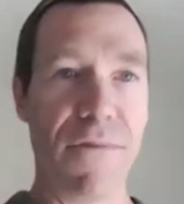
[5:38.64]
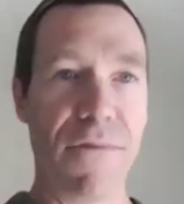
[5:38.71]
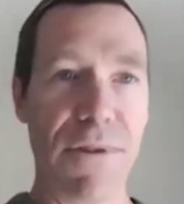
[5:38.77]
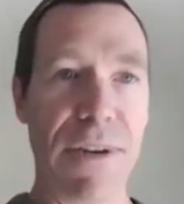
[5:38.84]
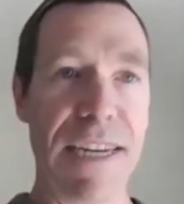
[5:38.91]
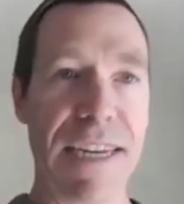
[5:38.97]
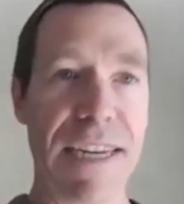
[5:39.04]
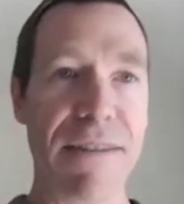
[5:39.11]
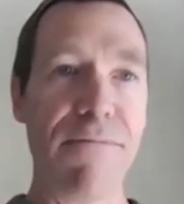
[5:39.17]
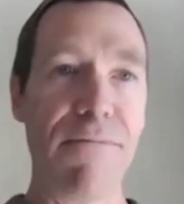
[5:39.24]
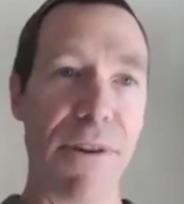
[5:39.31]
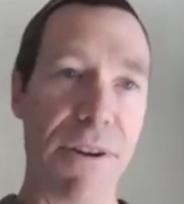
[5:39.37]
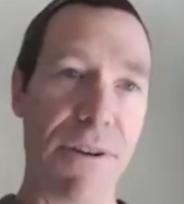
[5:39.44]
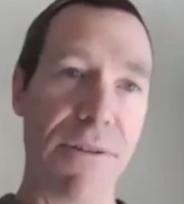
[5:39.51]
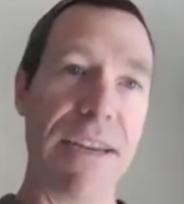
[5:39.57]
training
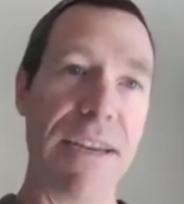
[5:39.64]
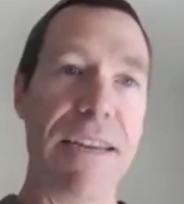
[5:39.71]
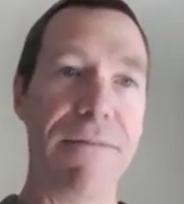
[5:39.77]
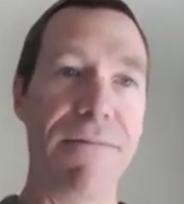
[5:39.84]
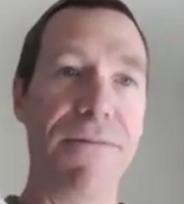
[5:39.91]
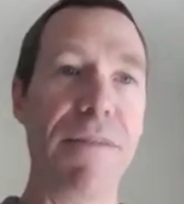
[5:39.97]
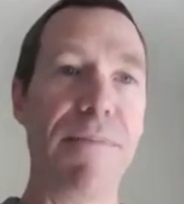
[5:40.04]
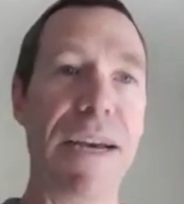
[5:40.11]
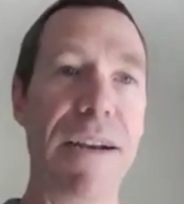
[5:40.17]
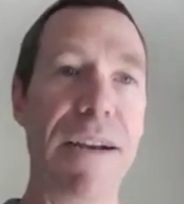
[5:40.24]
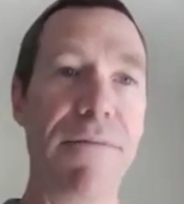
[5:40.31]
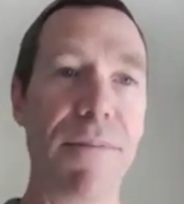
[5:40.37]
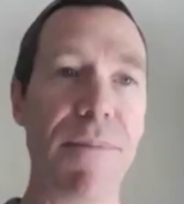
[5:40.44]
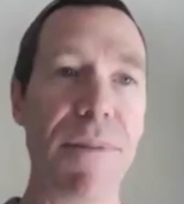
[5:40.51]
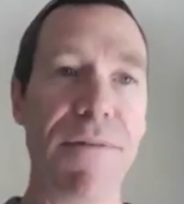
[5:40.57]
where you're getting
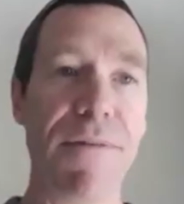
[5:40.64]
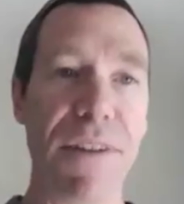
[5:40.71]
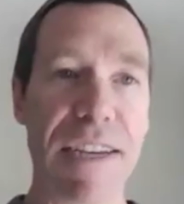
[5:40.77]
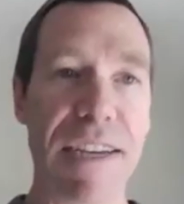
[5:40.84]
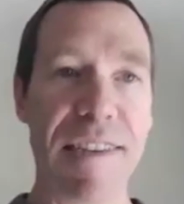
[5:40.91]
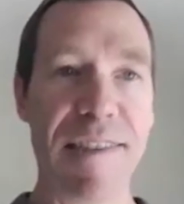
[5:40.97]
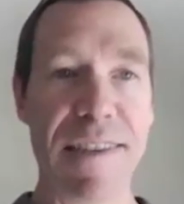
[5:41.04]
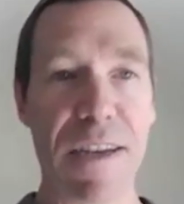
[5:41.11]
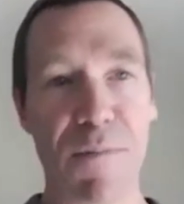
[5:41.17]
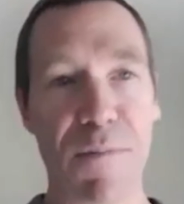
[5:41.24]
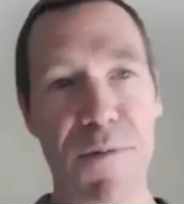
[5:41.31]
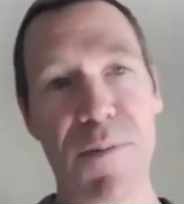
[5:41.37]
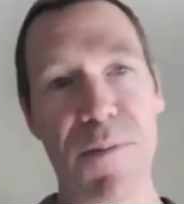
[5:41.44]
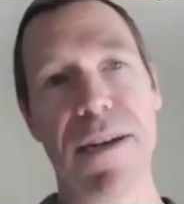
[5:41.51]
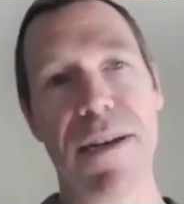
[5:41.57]
feedback from the device to
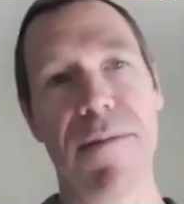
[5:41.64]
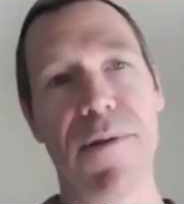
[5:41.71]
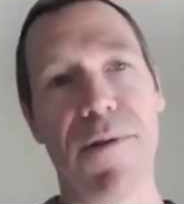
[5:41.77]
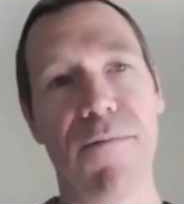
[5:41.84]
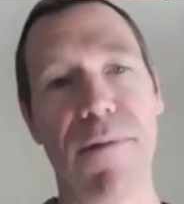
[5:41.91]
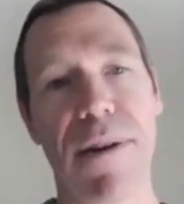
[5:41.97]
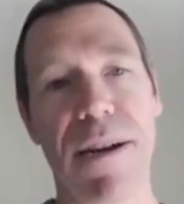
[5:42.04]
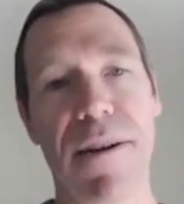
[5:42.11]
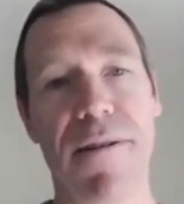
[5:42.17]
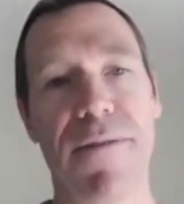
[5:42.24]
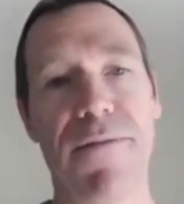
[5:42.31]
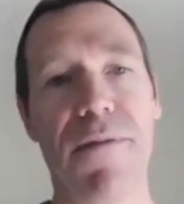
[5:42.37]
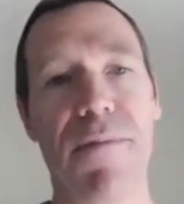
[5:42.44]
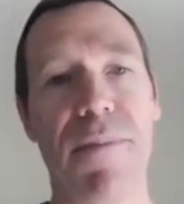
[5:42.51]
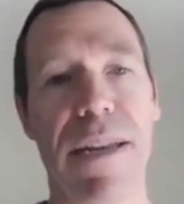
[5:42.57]
help you become aware
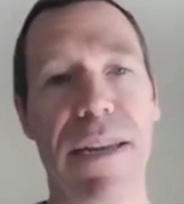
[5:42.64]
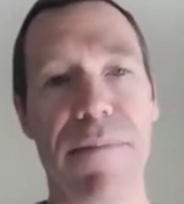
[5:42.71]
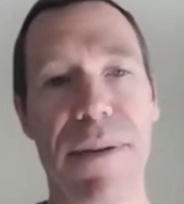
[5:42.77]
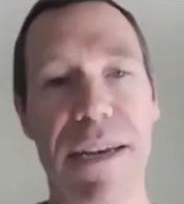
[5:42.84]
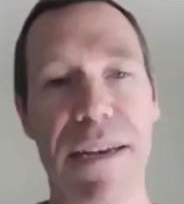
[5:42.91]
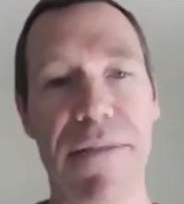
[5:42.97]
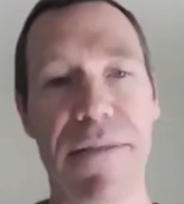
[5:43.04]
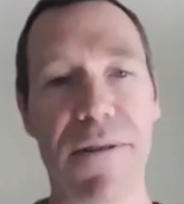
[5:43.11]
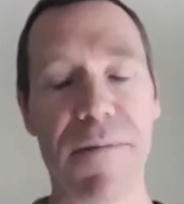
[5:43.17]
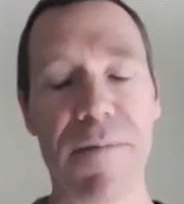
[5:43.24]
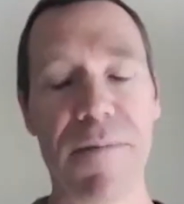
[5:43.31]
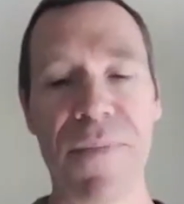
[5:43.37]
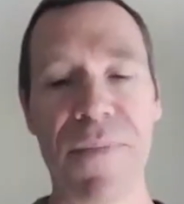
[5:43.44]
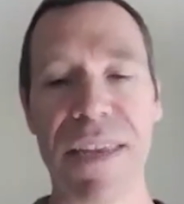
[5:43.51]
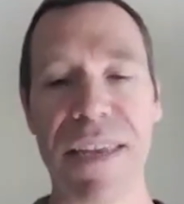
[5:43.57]
of your biting
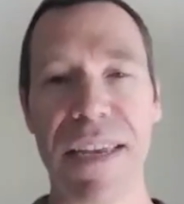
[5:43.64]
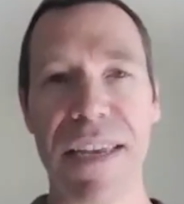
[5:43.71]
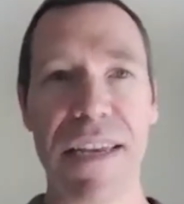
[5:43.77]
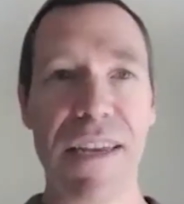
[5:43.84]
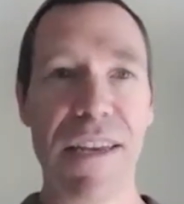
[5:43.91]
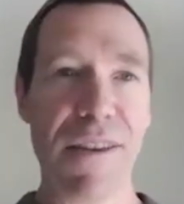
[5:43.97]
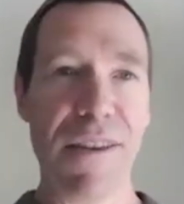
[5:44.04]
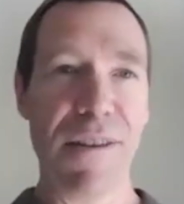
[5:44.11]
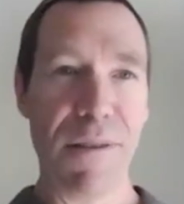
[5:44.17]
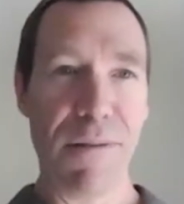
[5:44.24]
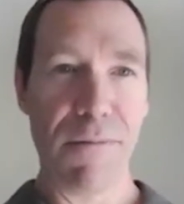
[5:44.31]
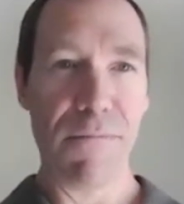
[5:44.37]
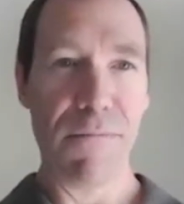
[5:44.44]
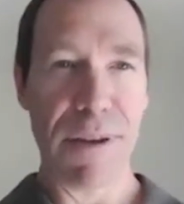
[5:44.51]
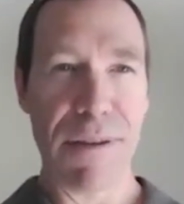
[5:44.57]
behavior,
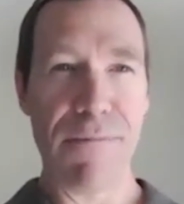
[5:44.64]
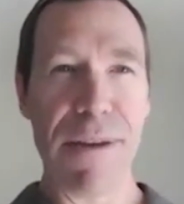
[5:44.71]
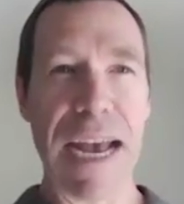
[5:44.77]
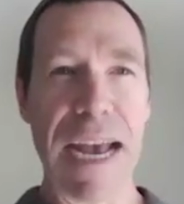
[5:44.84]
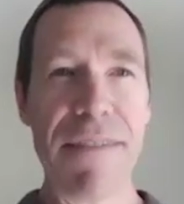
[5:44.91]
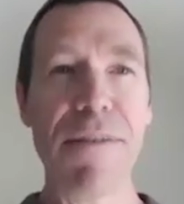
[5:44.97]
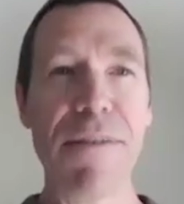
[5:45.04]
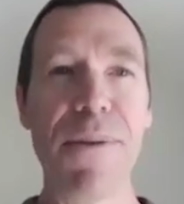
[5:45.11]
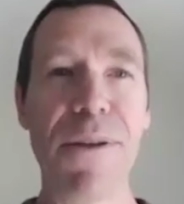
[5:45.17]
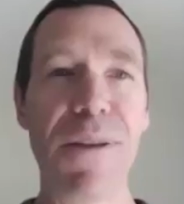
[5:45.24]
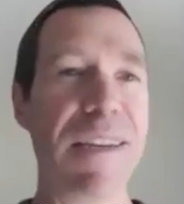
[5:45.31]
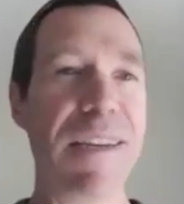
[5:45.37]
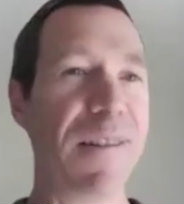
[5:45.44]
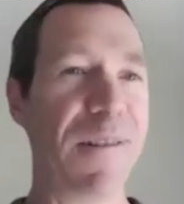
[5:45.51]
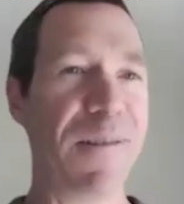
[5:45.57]
we have the
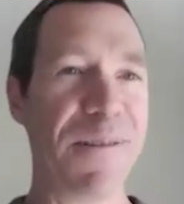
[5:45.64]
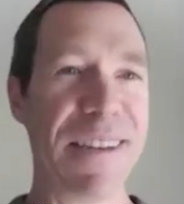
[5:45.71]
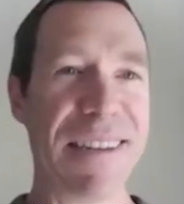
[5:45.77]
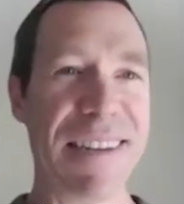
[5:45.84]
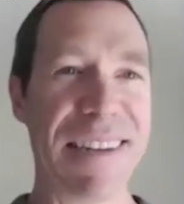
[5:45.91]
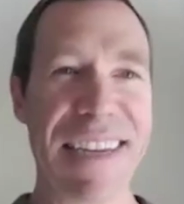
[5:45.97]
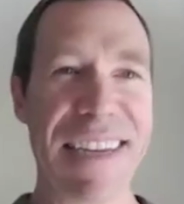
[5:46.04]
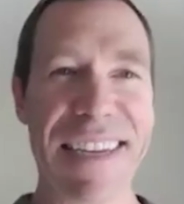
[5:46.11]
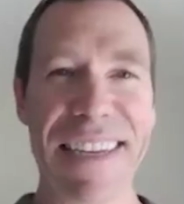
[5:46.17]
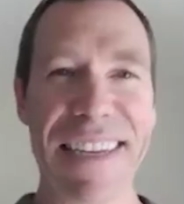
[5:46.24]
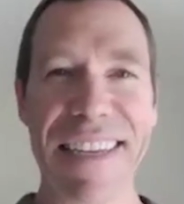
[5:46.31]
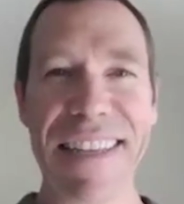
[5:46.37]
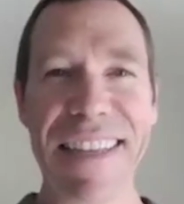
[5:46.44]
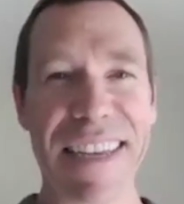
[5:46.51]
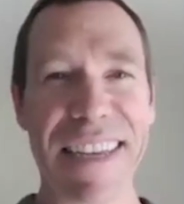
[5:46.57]
ability to learn it.
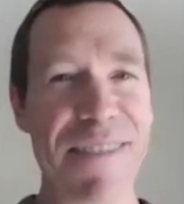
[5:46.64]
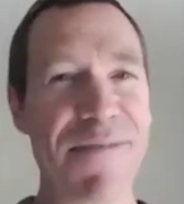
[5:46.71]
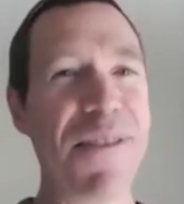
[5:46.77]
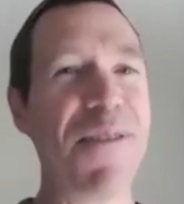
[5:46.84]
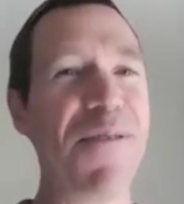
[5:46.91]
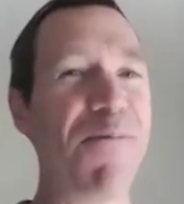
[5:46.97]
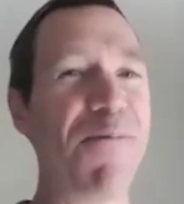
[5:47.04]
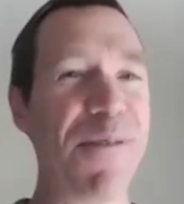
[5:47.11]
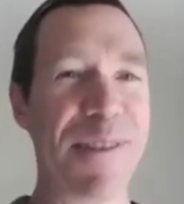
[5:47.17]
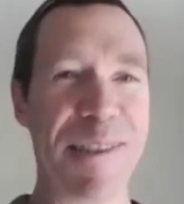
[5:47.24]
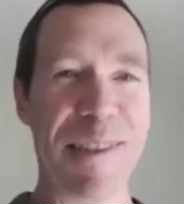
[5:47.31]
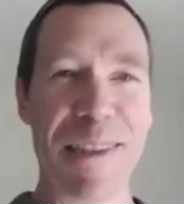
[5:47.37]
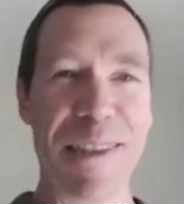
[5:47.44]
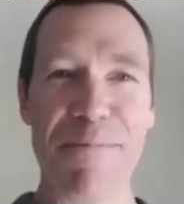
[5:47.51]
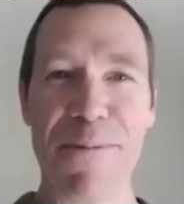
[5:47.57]
Even though we're
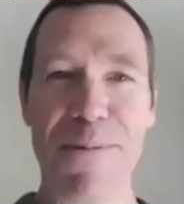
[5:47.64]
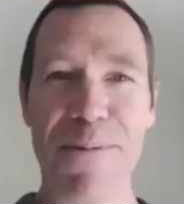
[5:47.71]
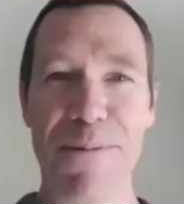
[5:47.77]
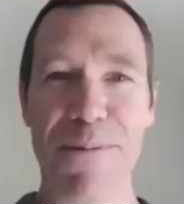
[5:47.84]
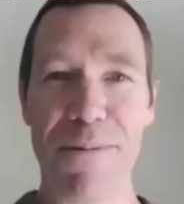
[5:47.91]
asleep,